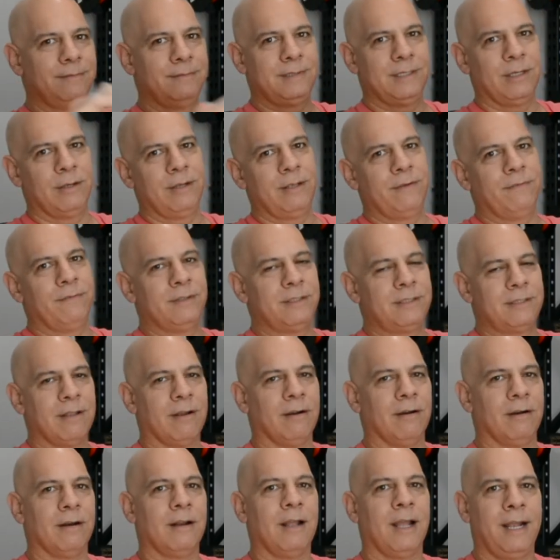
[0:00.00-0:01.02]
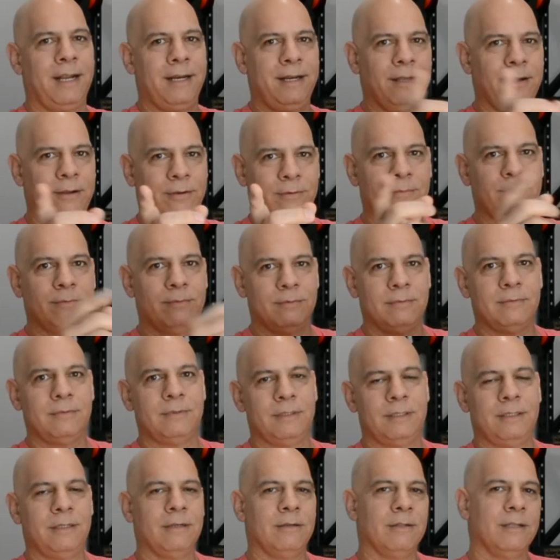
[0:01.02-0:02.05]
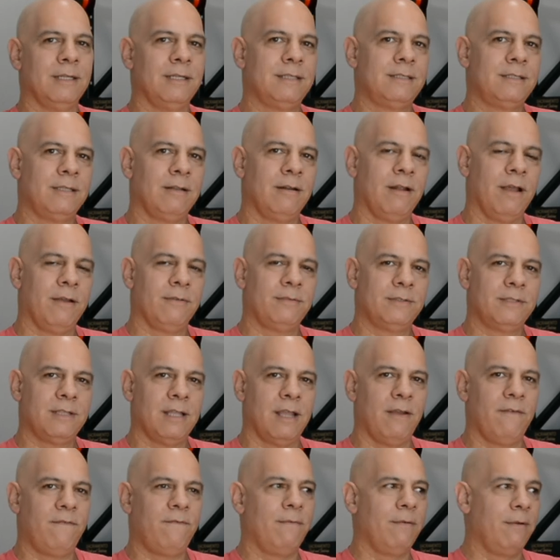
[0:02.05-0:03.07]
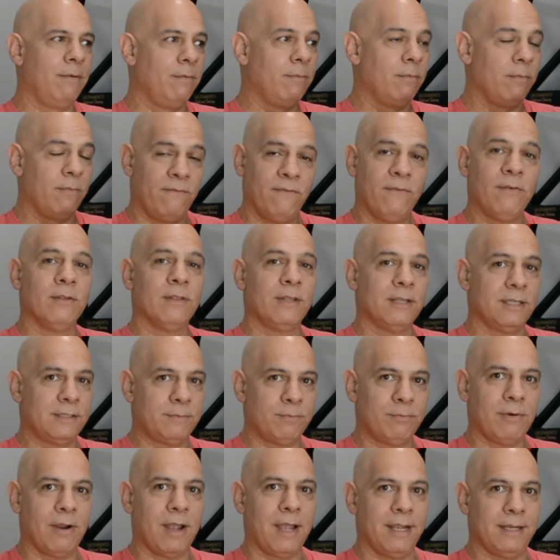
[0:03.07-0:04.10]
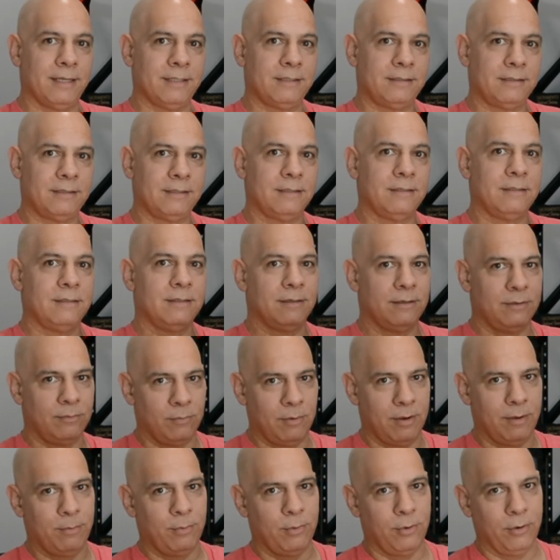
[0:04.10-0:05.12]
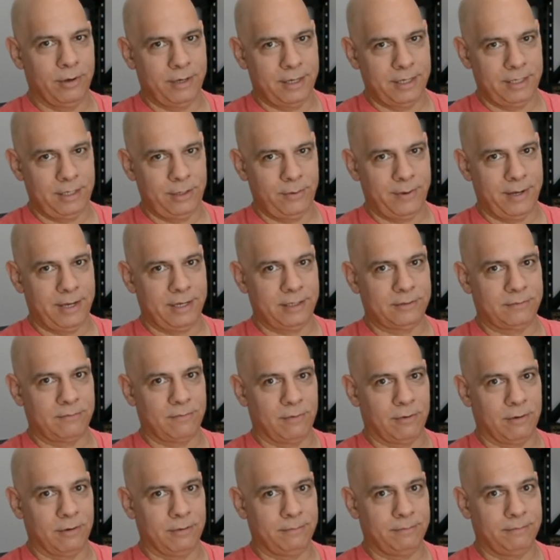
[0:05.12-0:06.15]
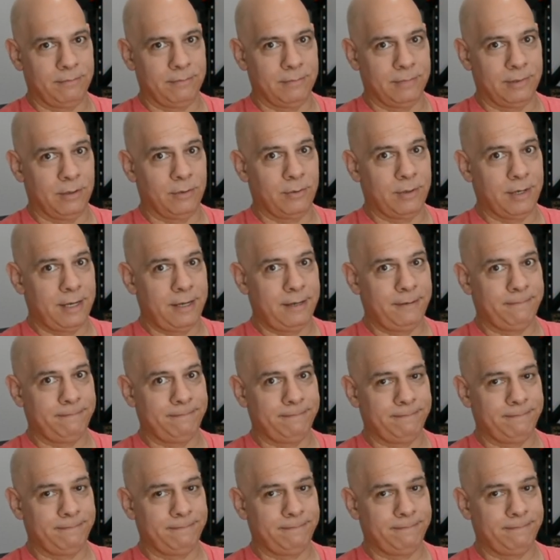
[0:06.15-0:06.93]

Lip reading: Don't even start. I know you're listing off stuff. For this price, what more can you ask for? Okay?